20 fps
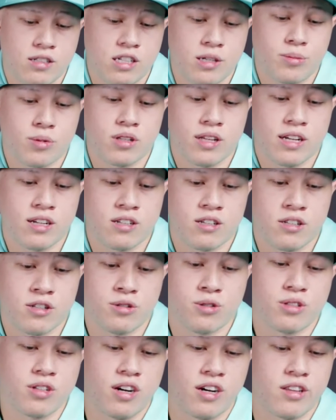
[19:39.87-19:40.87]
Team-related
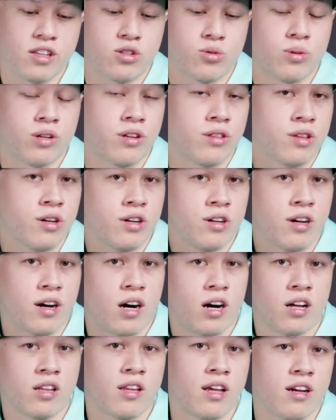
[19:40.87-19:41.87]
news, on the 23rd,
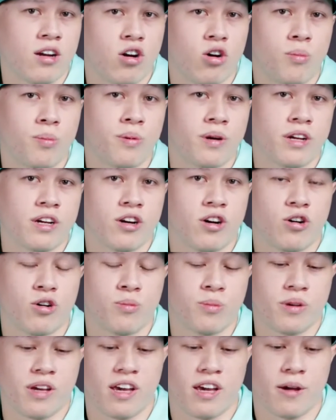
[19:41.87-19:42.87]
on that opening
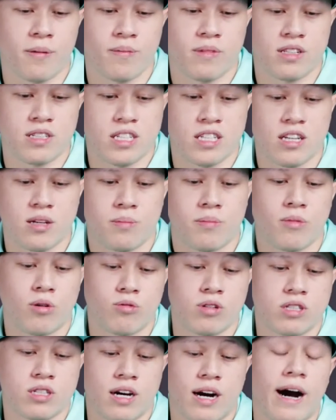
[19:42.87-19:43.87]
home game, the team
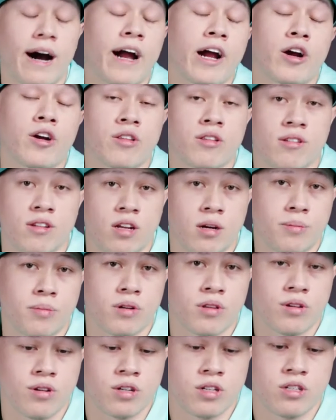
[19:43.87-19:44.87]
retired the
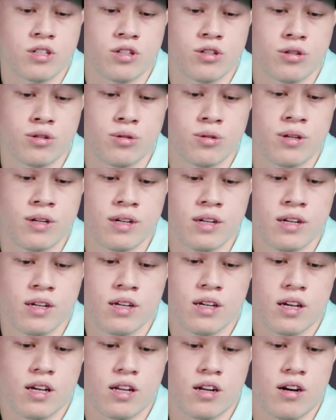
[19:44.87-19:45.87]
number 32
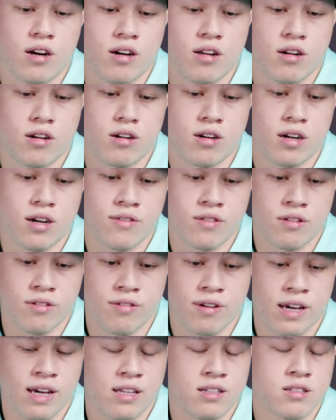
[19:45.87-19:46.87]
in honor of
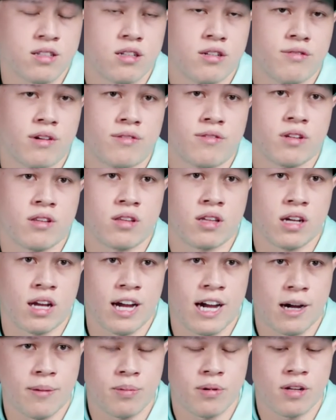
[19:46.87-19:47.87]
the fans and of
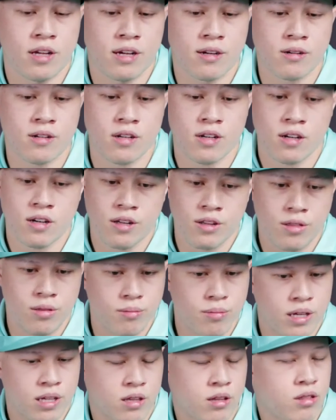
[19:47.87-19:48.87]
everything happening,
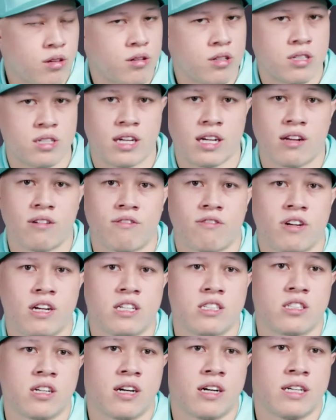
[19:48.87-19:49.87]
being the 32nd
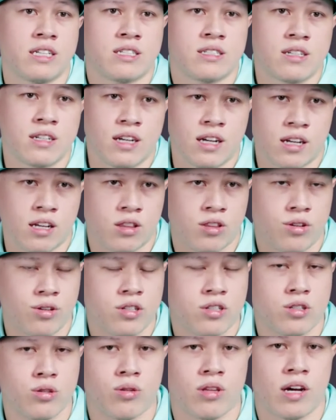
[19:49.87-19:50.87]
franchise, getting
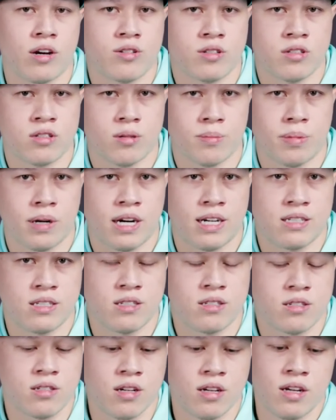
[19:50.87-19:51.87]
32,000
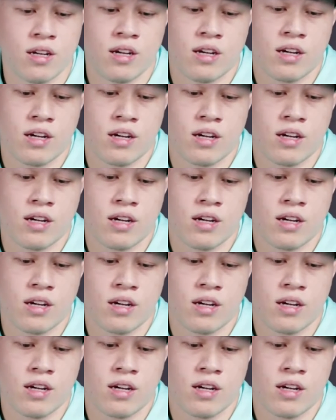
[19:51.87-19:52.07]
deposits